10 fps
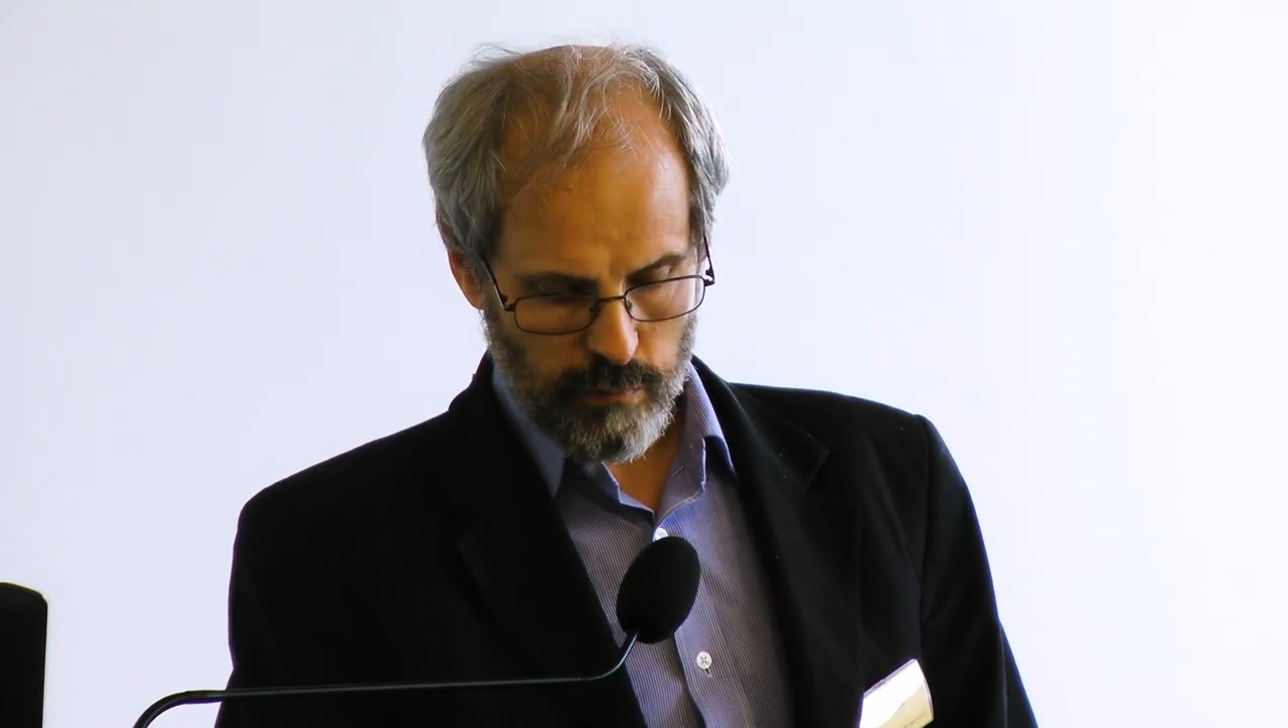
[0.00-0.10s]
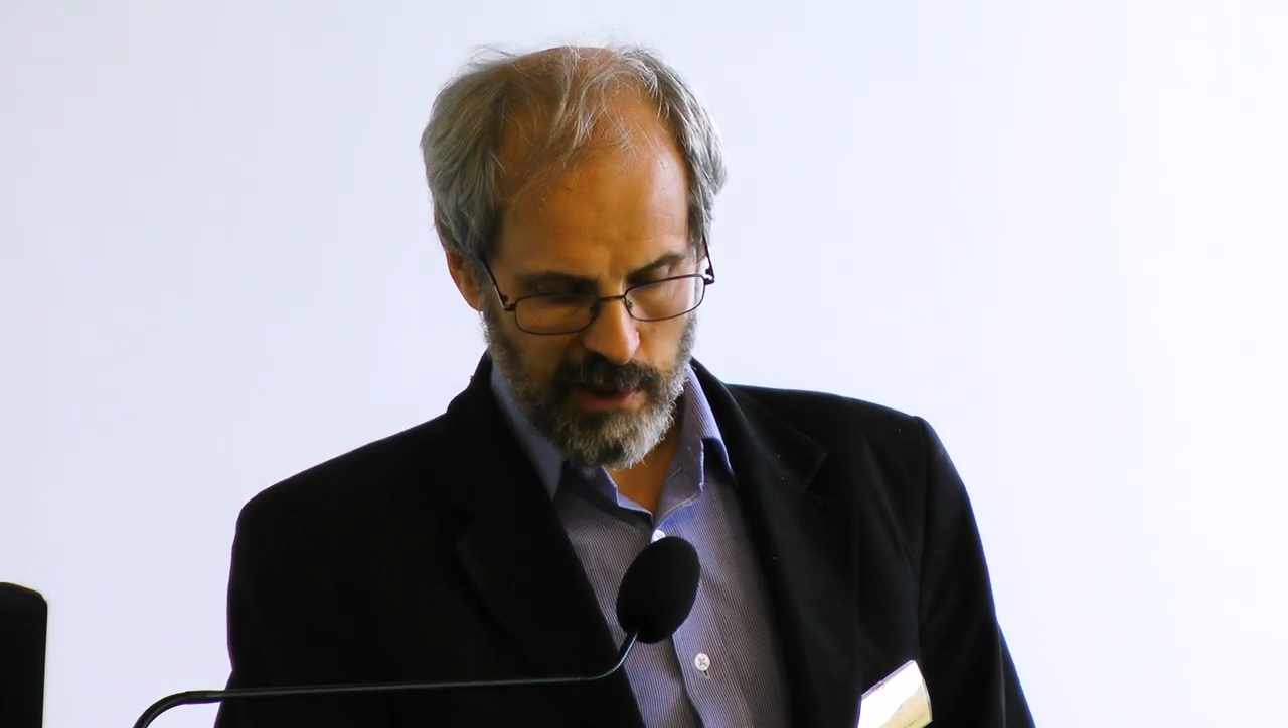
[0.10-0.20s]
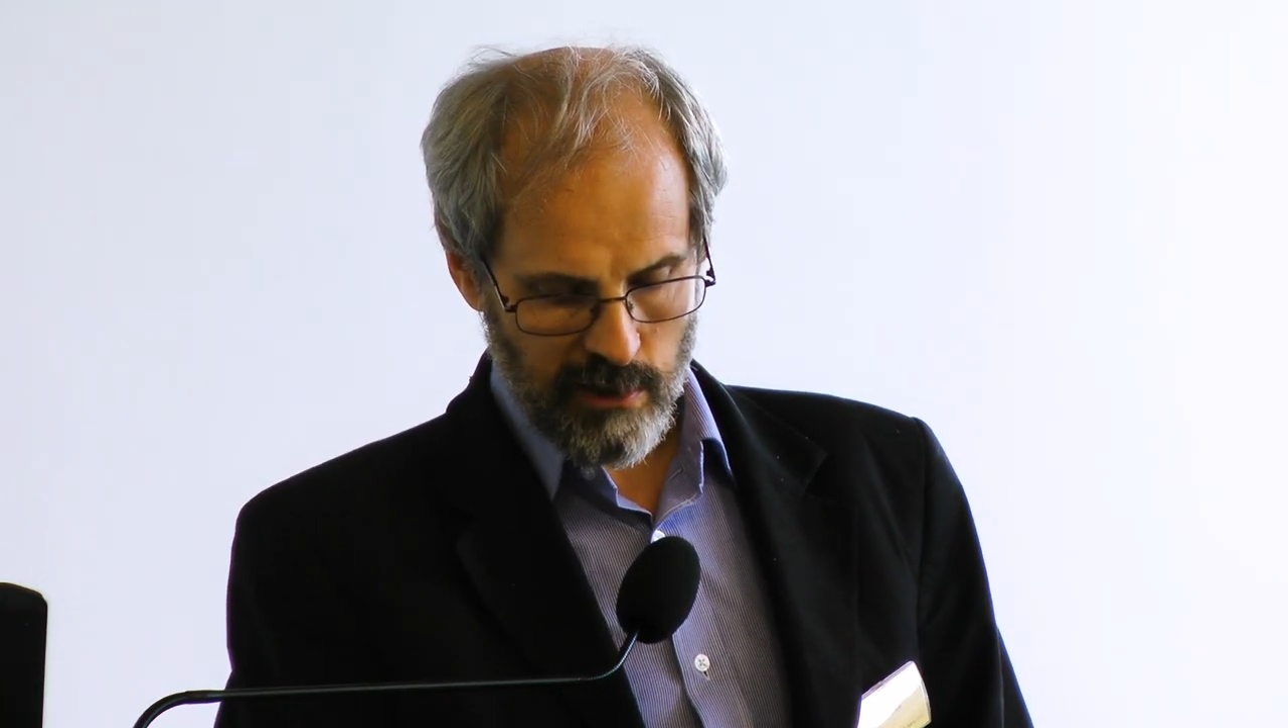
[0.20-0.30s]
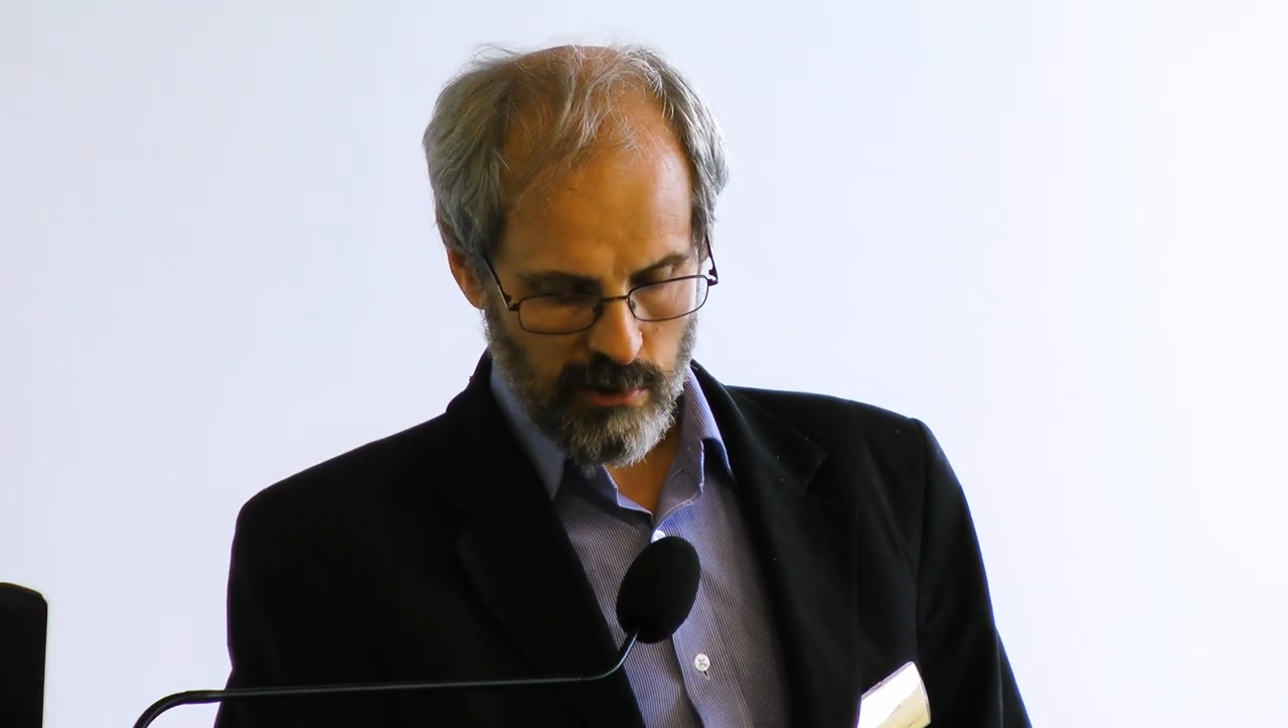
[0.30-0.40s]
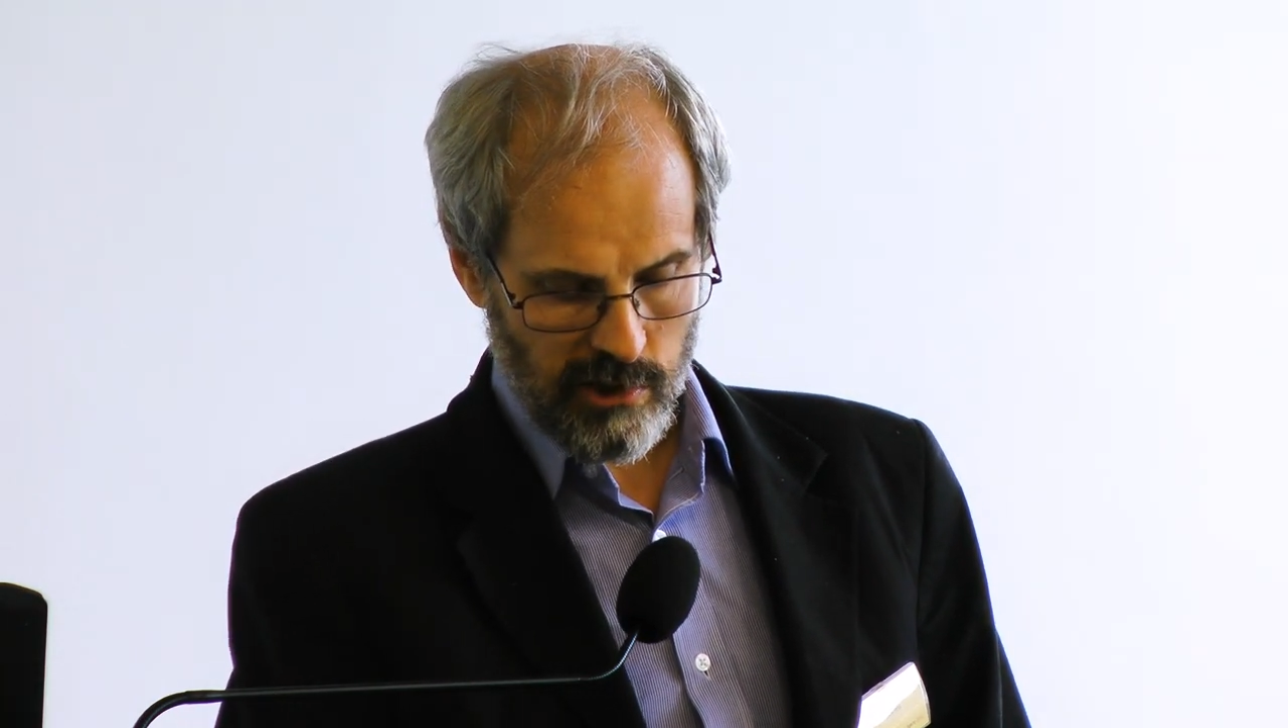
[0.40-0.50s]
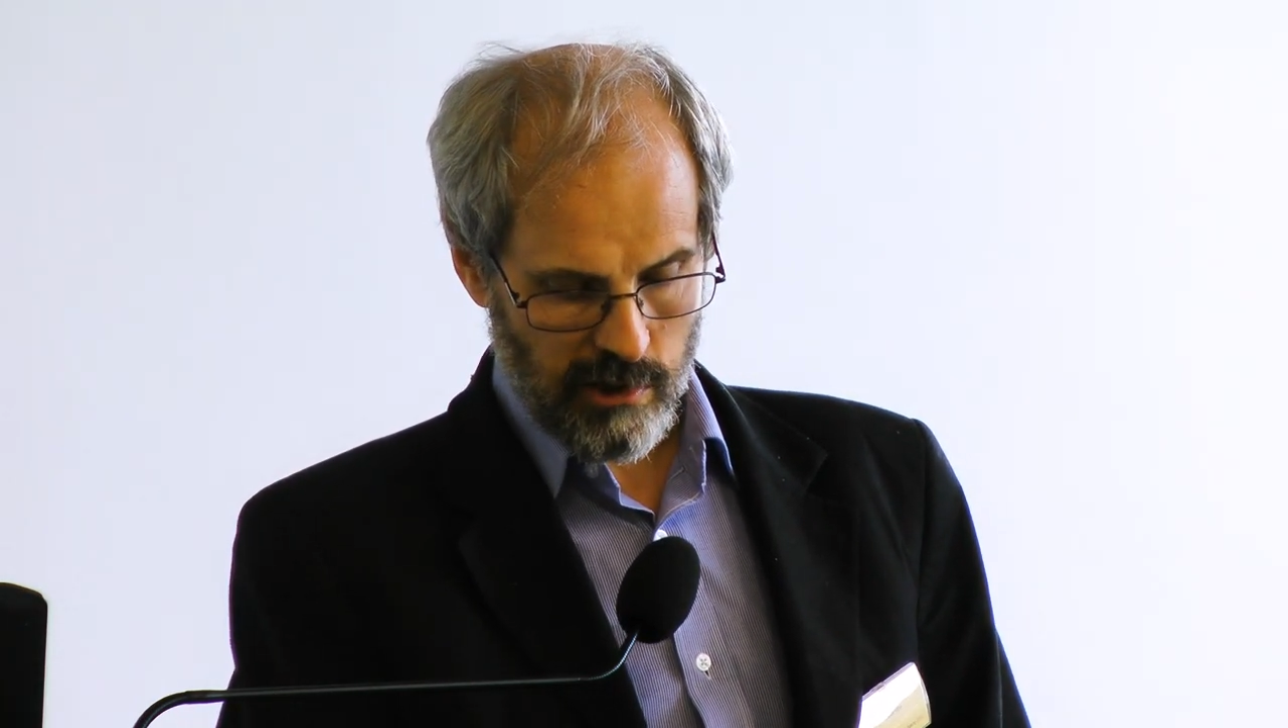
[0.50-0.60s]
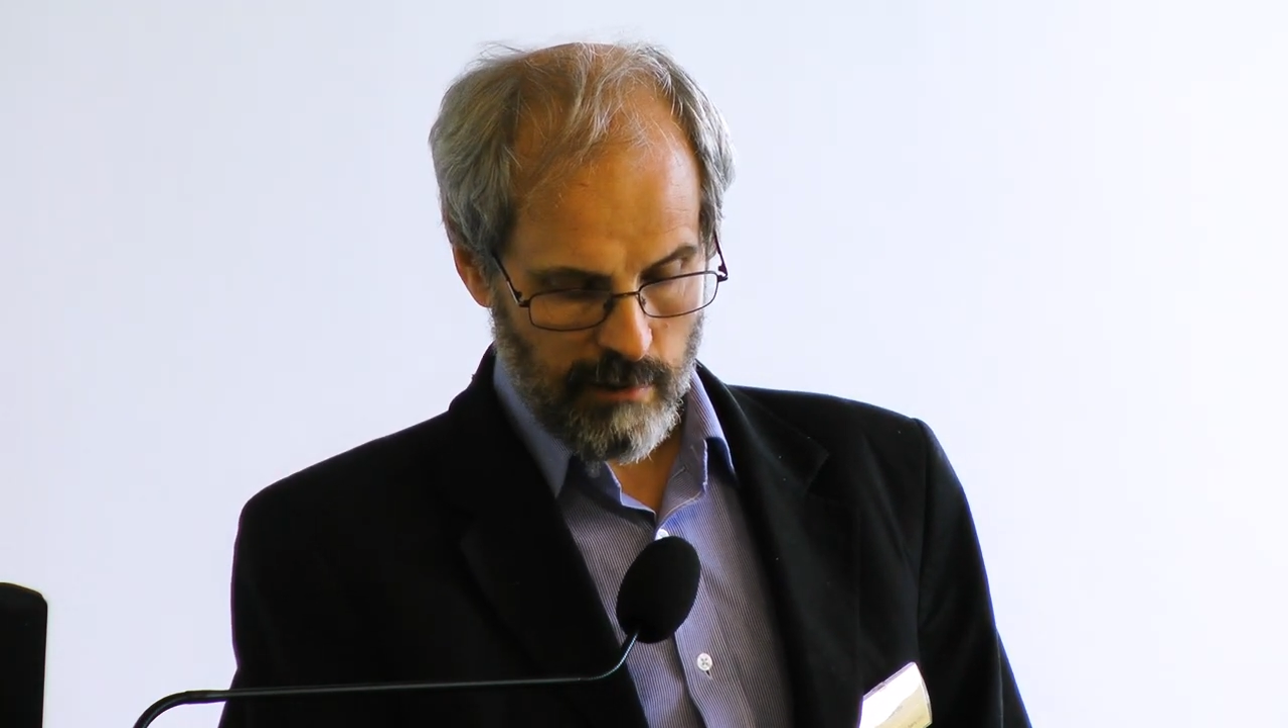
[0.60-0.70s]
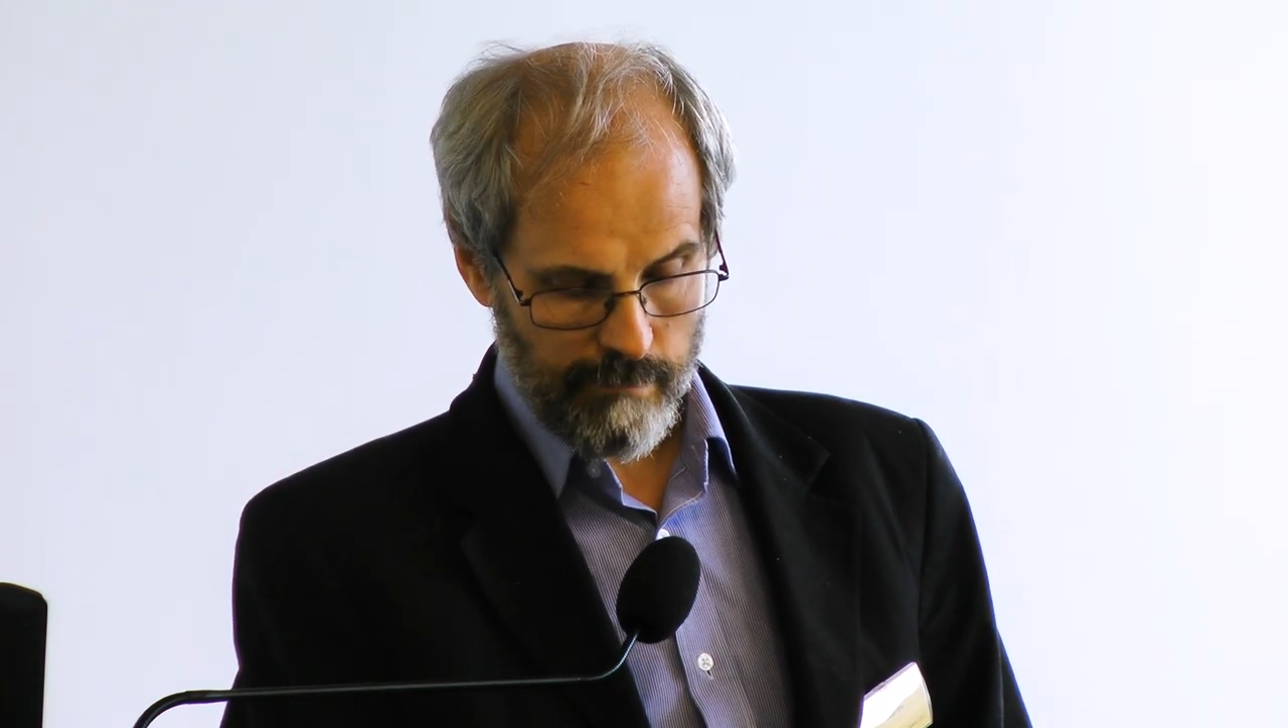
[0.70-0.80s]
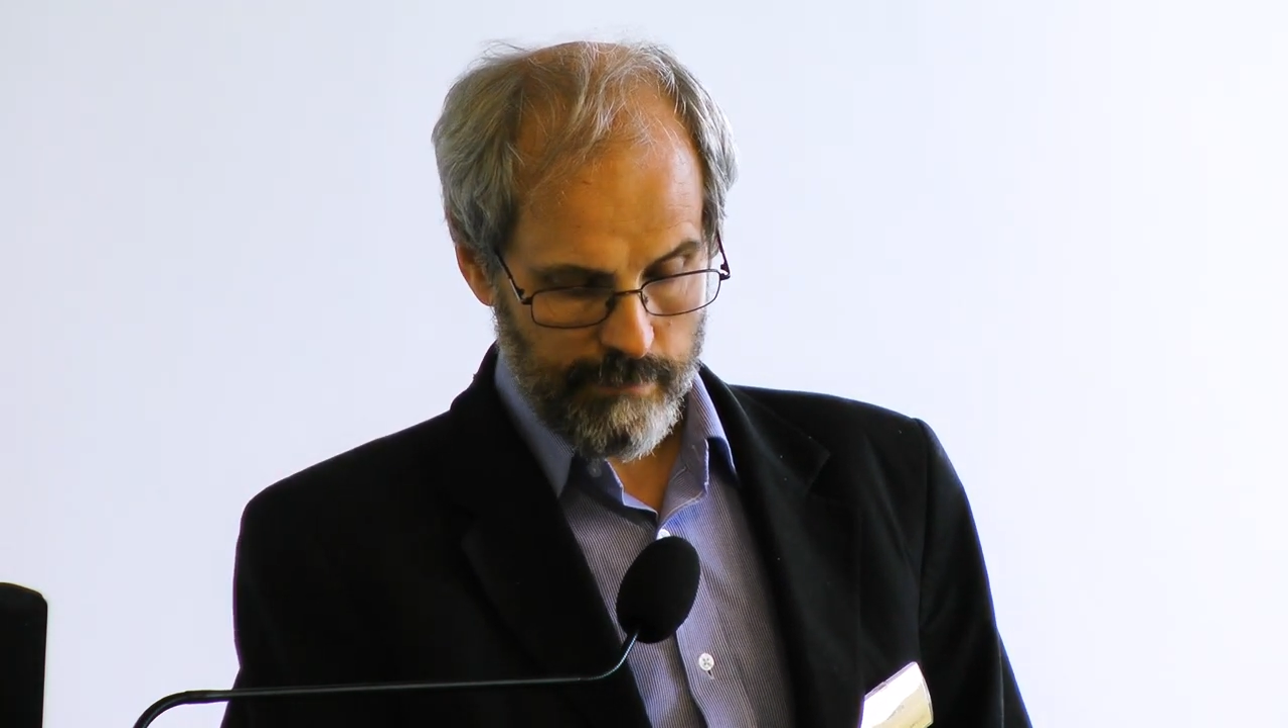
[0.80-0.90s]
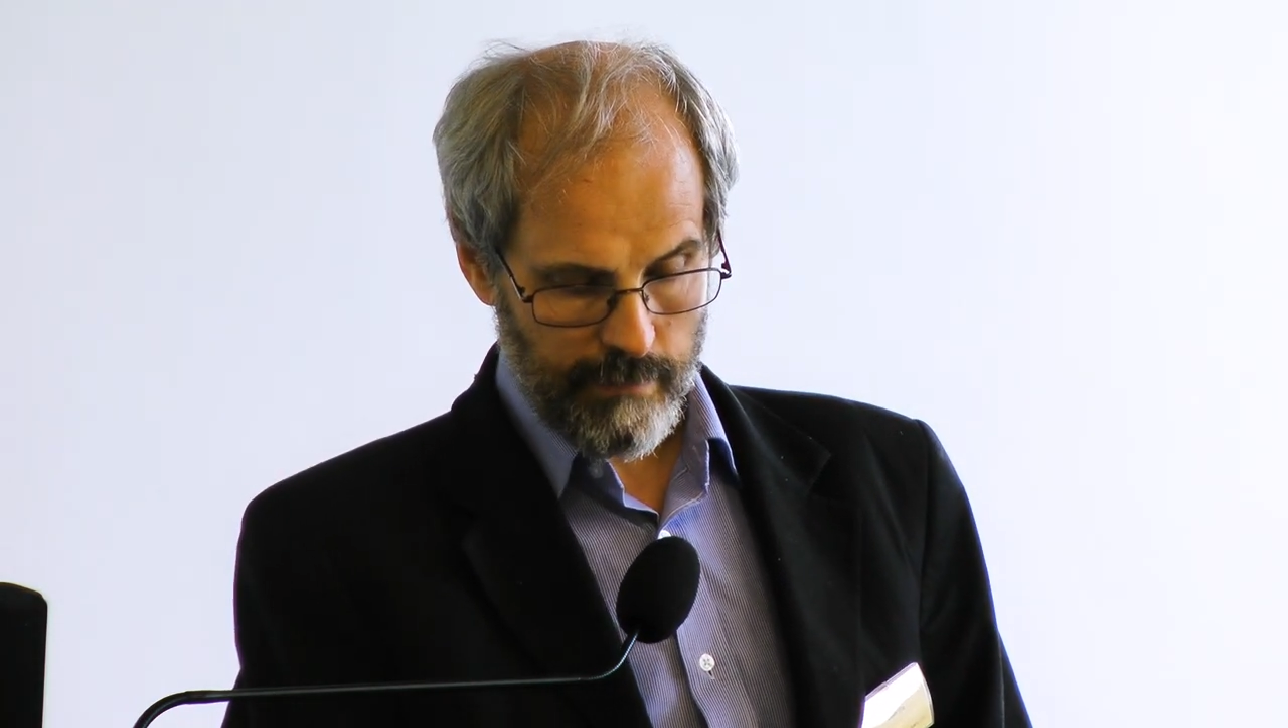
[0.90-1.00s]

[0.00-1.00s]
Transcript: speakers.